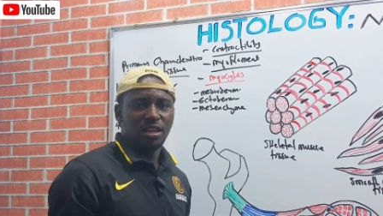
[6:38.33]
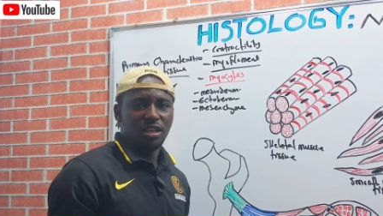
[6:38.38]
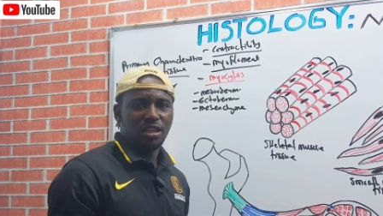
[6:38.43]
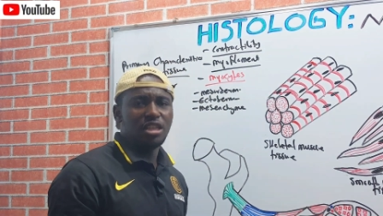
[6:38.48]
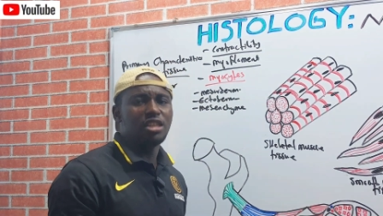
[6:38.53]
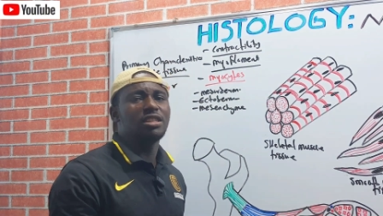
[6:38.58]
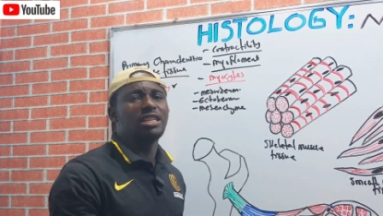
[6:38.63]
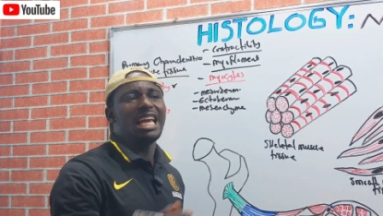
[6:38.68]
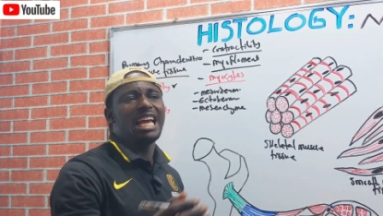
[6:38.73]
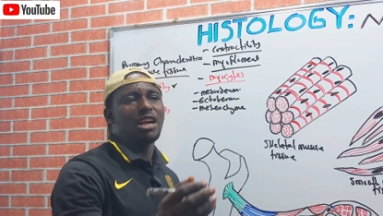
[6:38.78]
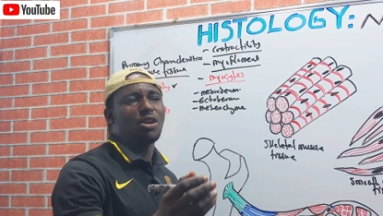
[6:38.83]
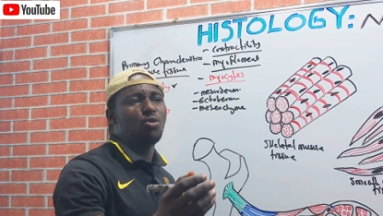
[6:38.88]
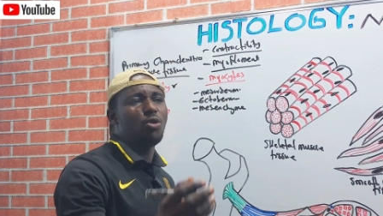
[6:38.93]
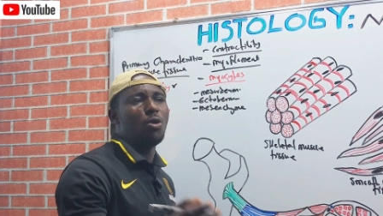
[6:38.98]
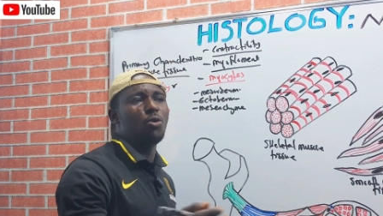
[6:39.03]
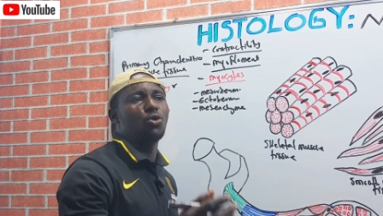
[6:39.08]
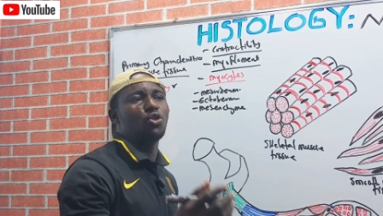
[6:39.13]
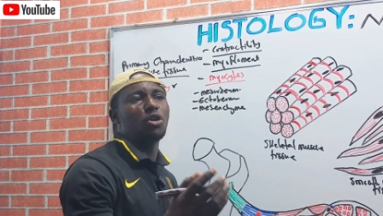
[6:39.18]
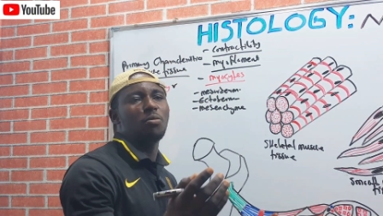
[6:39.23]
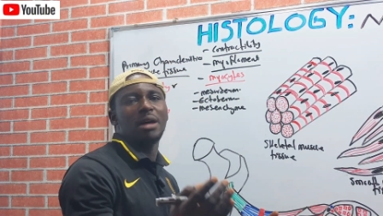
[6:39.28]
It's like
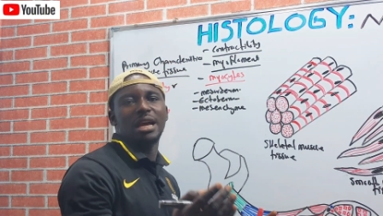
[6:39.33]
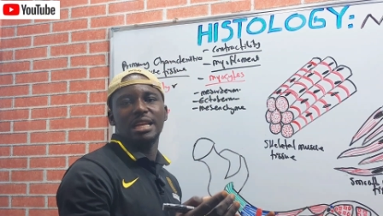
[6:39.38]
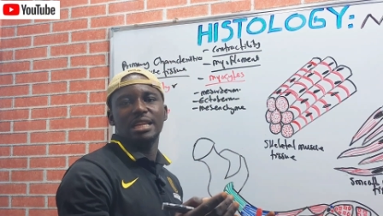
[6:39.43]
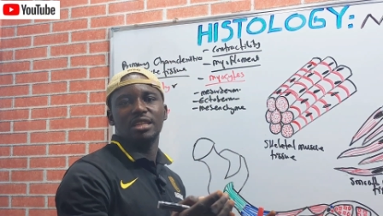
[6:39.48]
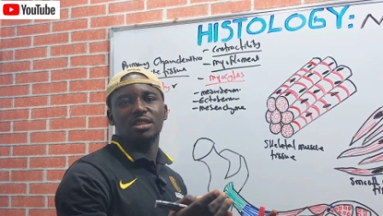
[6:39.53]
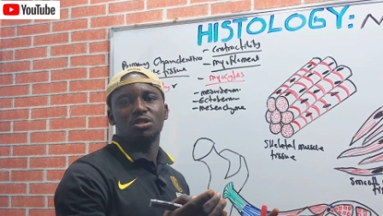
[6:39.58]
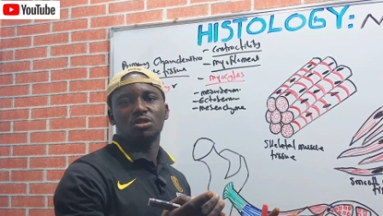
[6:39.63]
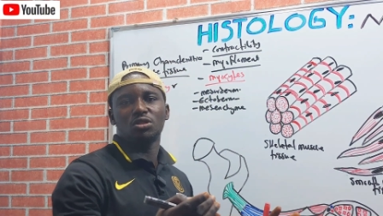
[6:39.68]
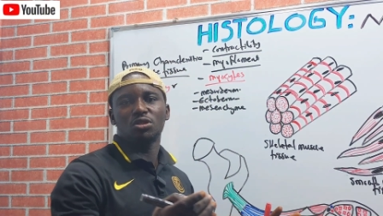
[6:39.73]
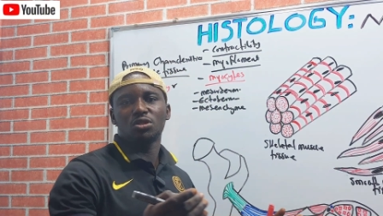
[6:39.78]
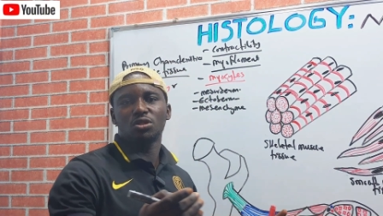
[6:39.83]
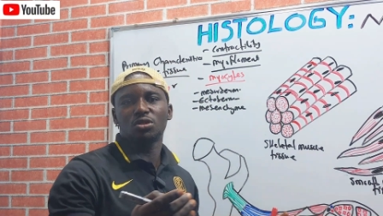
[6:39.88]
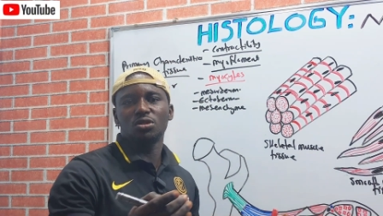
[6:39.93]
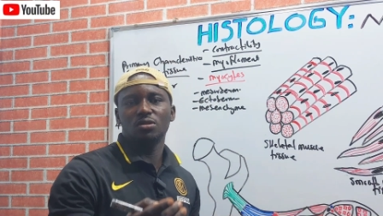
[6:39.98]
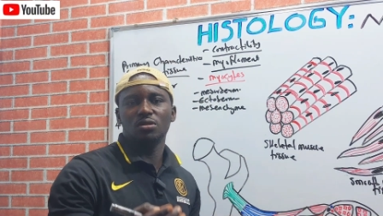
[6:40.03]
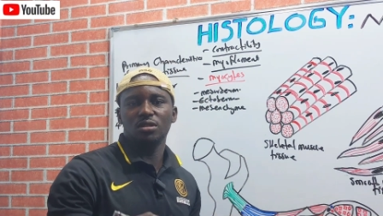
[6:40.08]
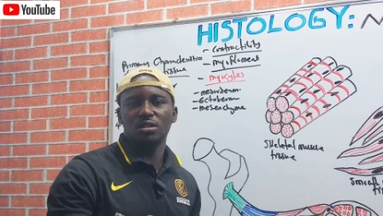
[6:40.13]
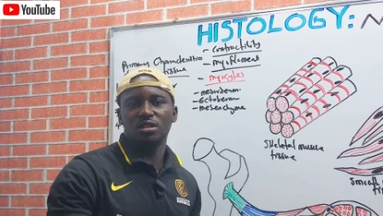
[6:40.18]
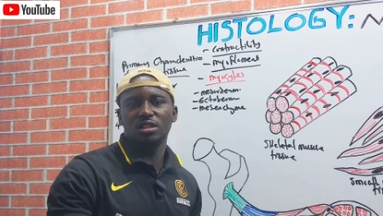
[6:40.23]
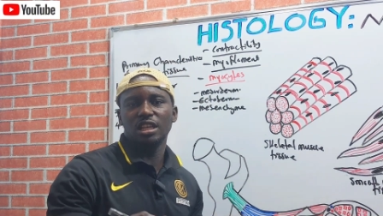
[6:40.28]
what we normally
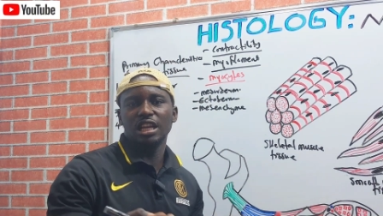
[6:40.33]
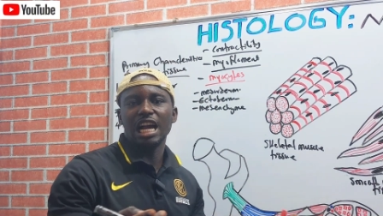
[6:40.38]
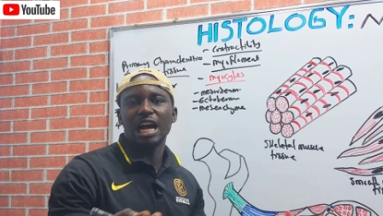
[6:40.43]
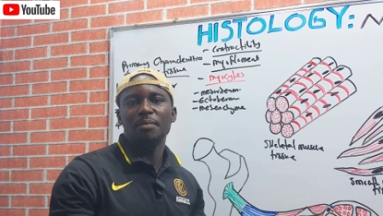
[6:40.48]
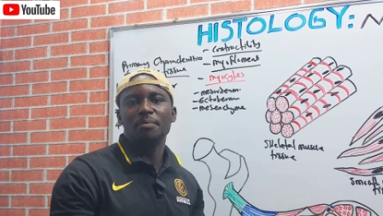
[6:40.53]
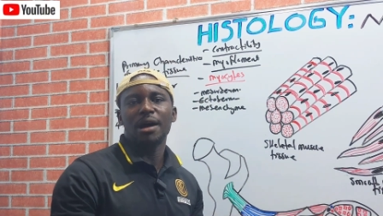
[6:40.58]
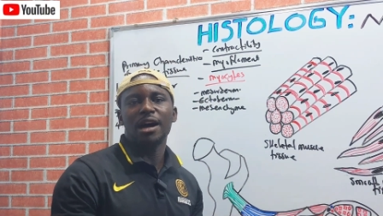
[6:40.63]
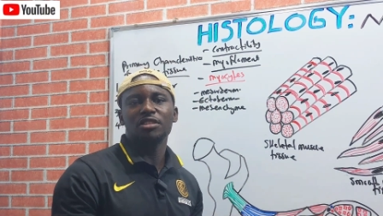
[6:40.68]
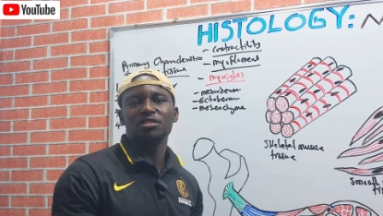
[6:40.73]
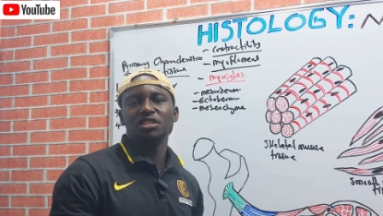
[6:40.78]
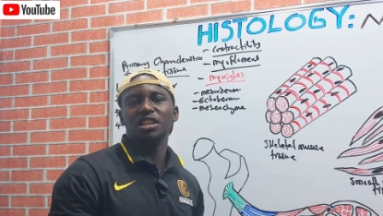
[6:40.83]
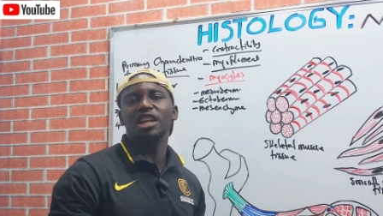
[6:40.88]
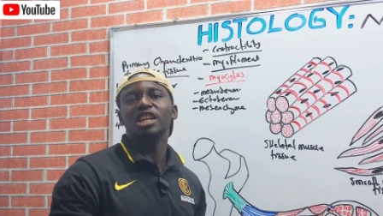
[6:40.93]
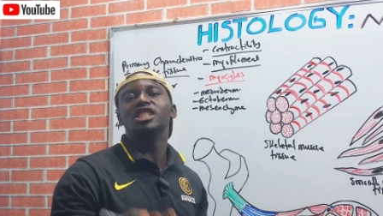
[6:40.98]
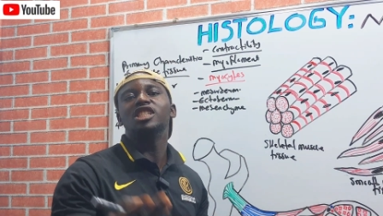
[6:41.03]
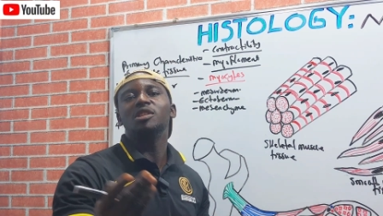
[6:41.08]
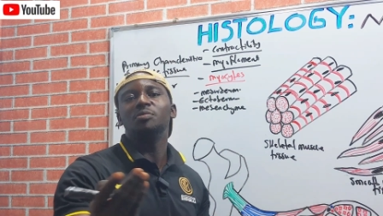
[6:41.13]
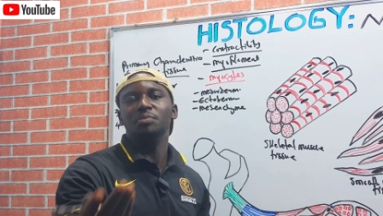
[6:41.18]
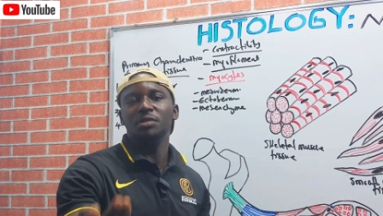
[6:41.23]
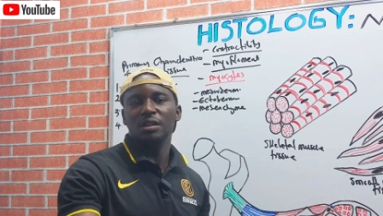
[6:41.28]
say about the
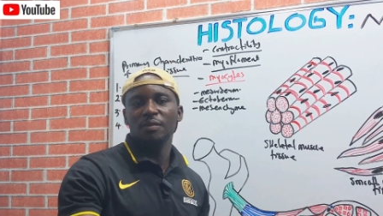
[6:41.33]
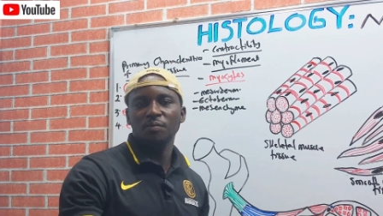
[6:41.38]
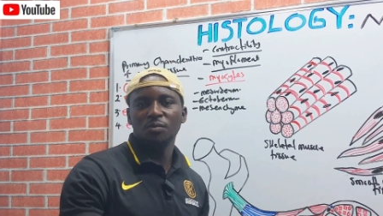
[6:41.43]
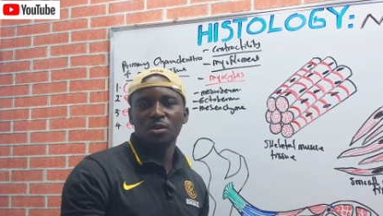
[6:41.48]
ATP,